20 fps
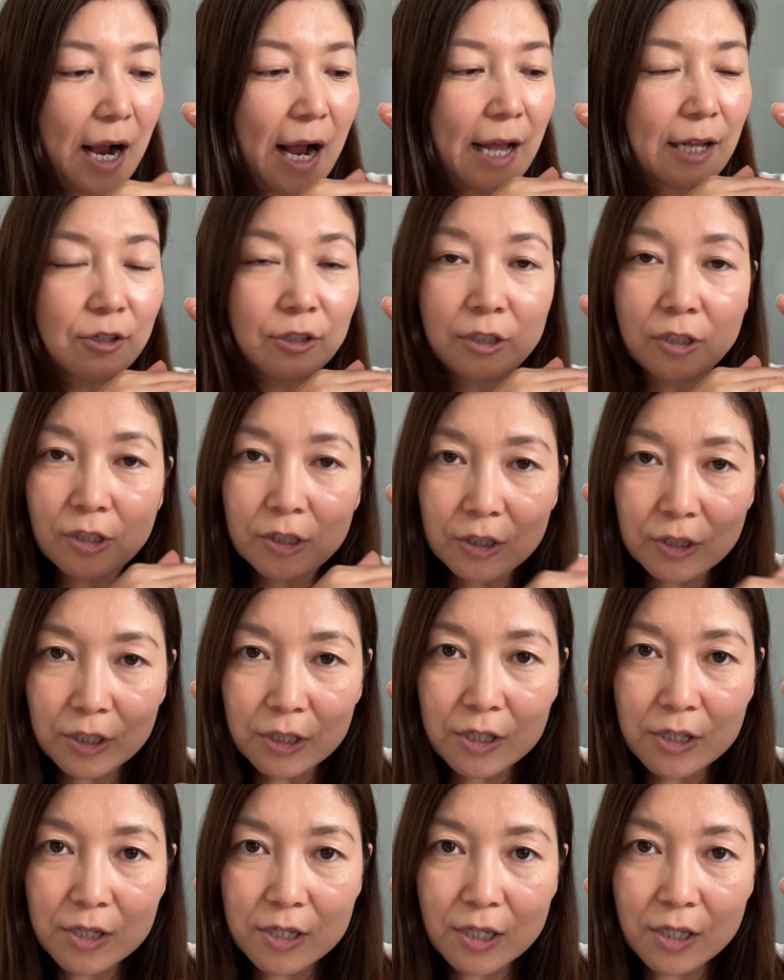I
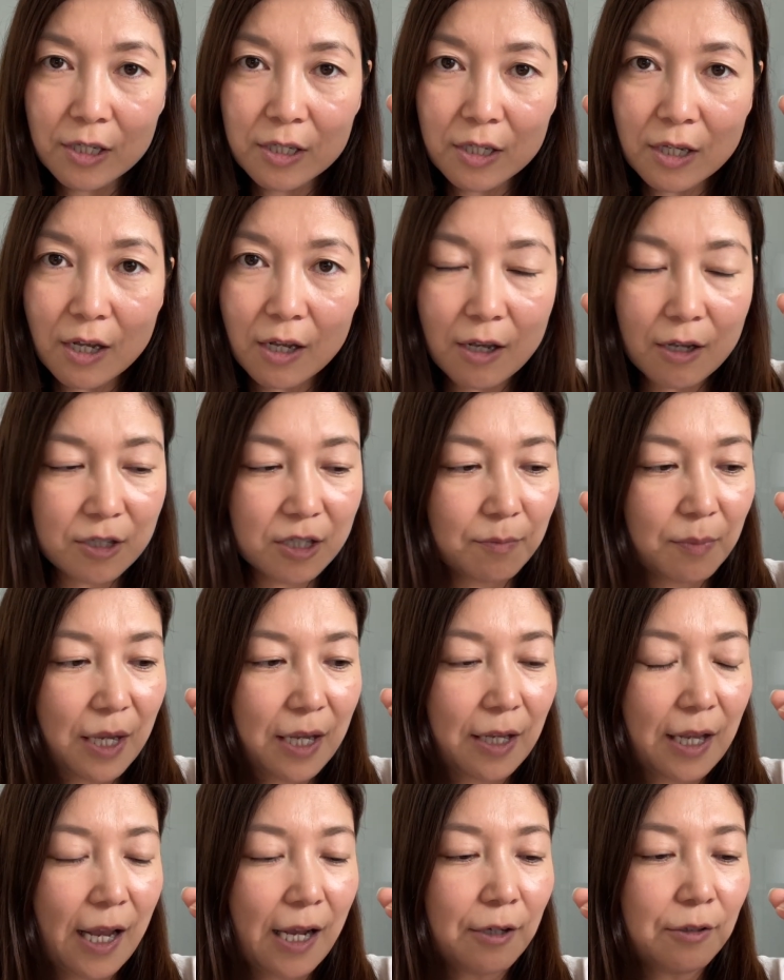couldn't
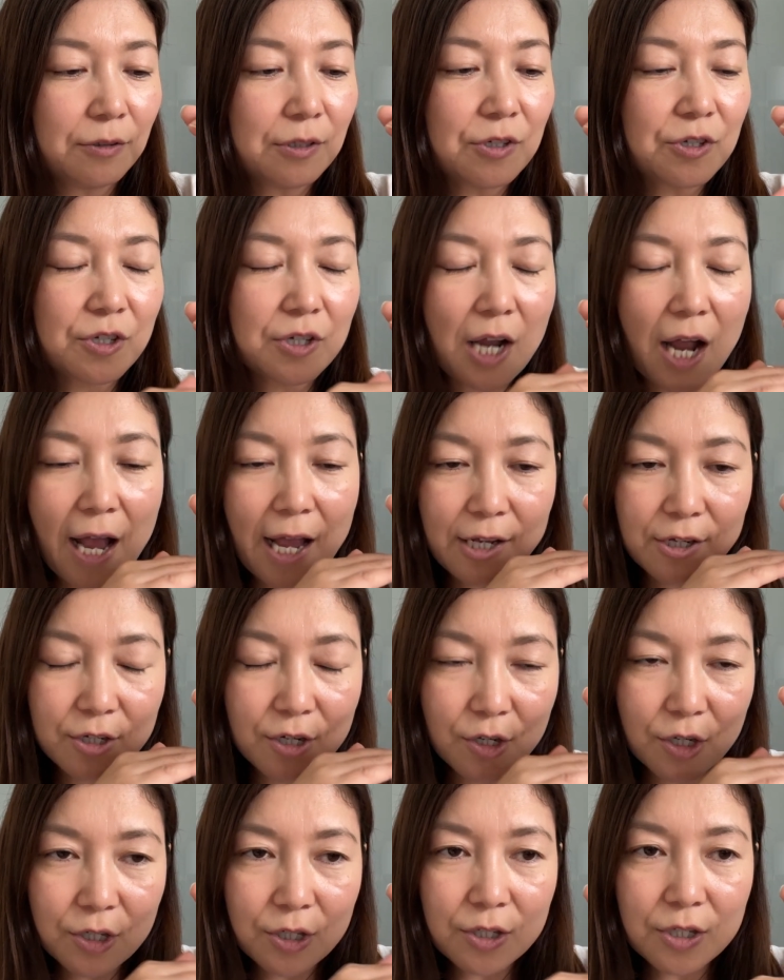speak English, I
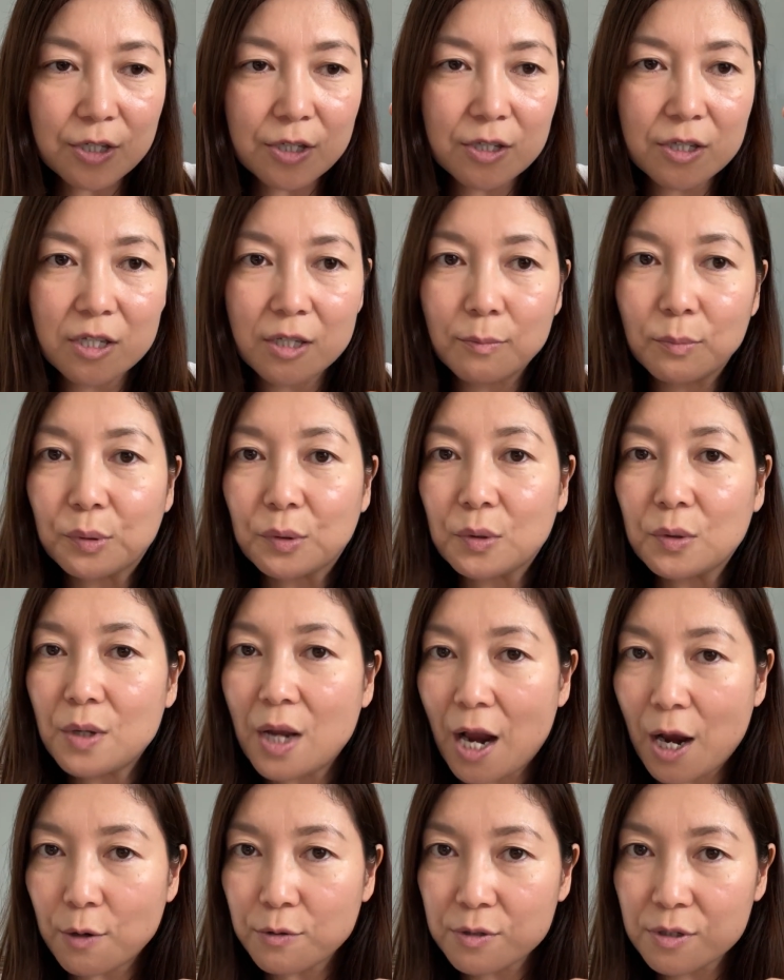couldn't
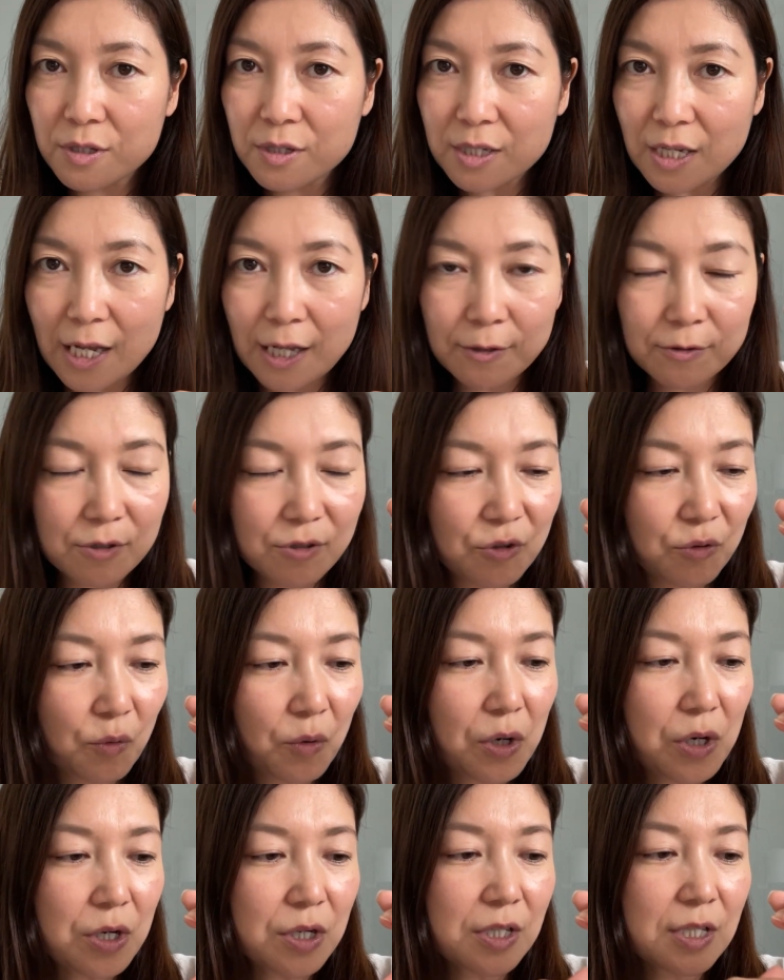pronounce English
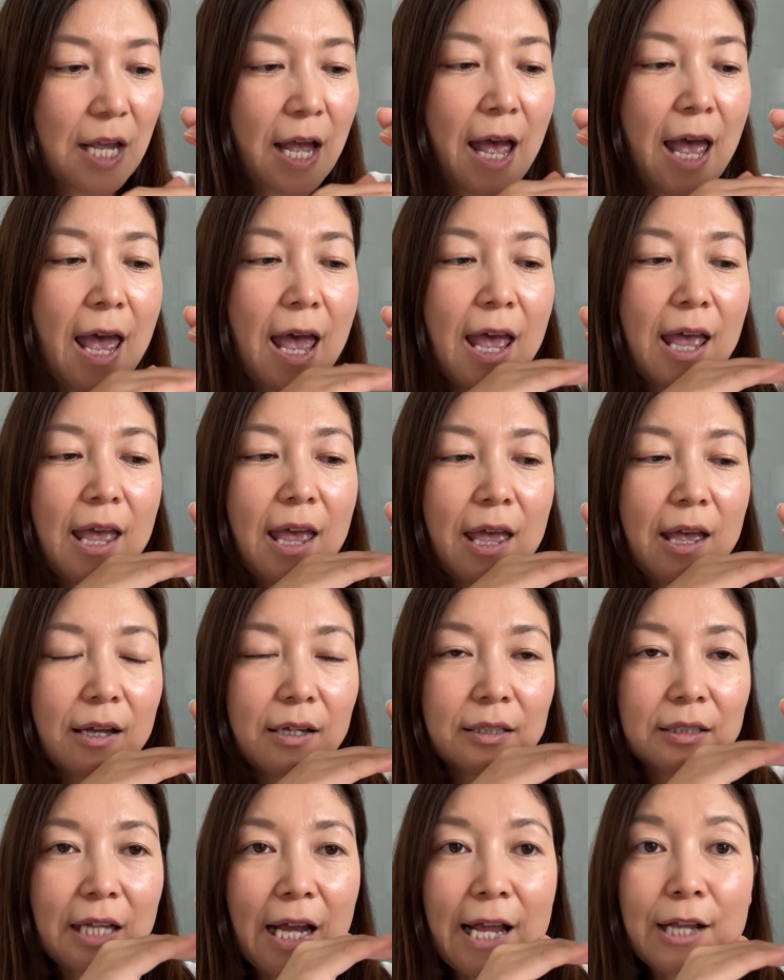words,
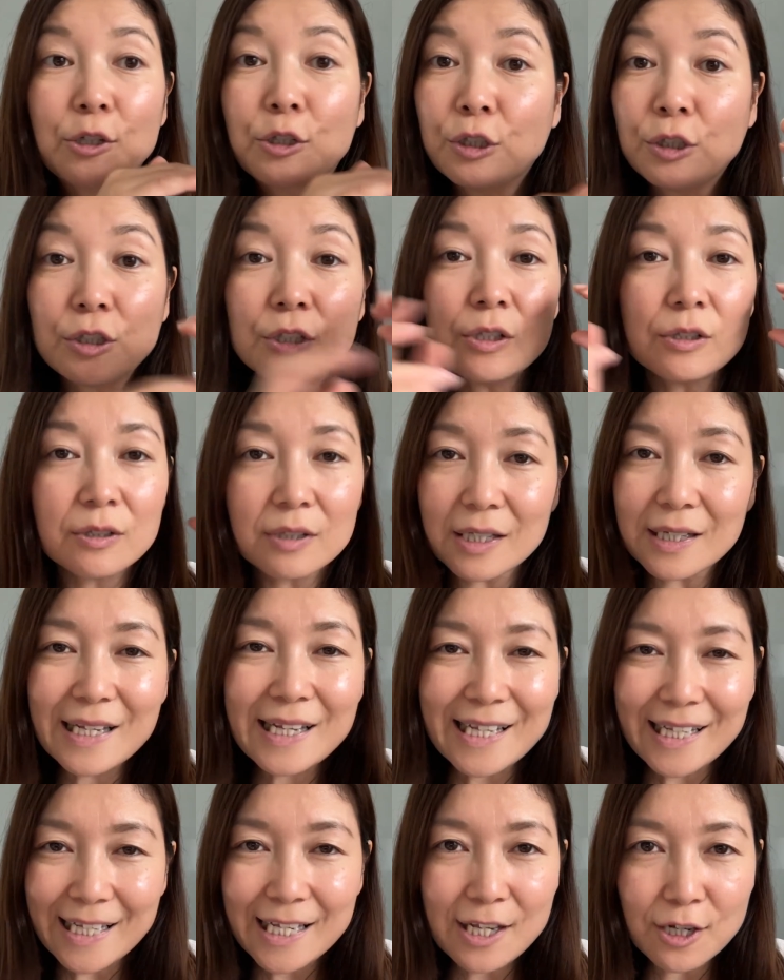and I couldn't
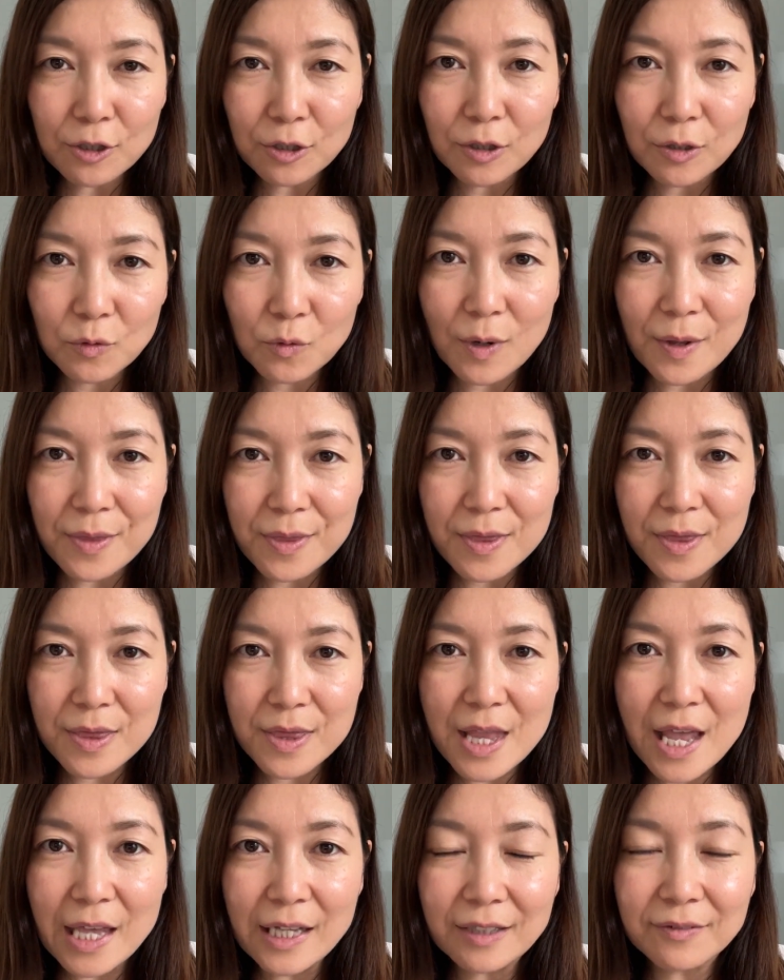hear what
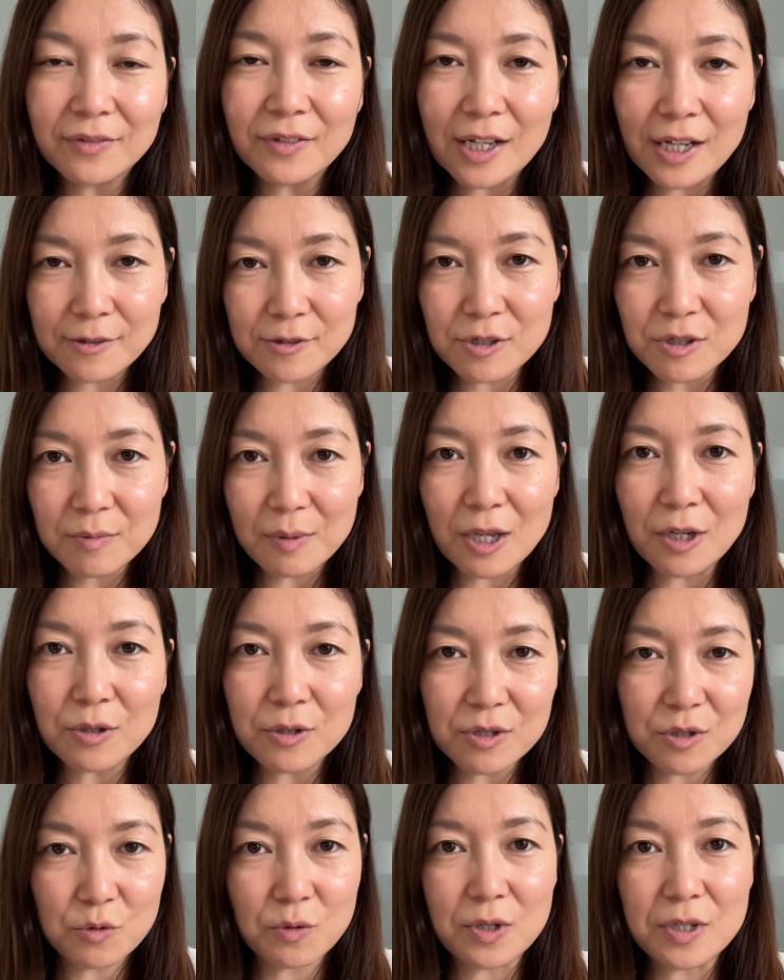native English
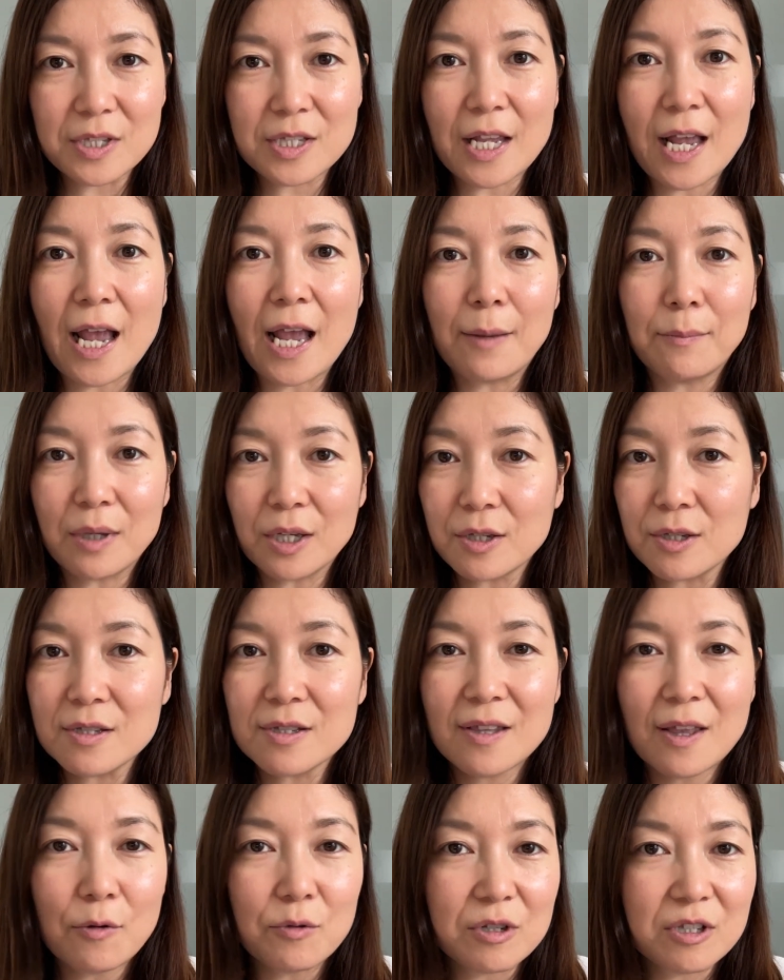speakers were saying because
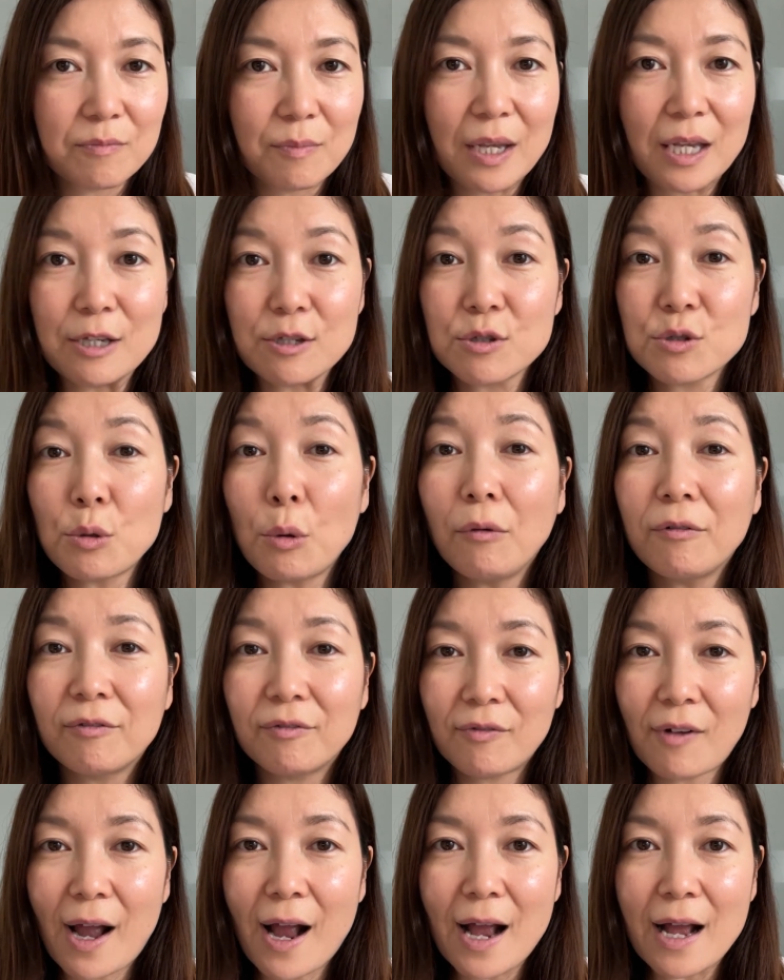they were speaking so
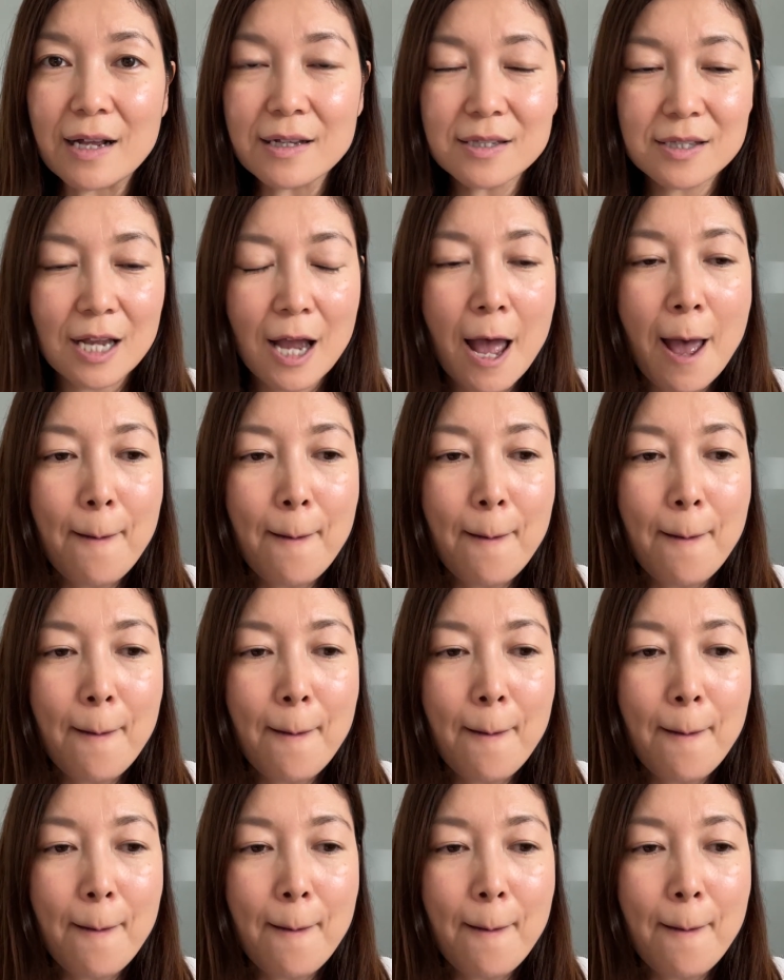fast.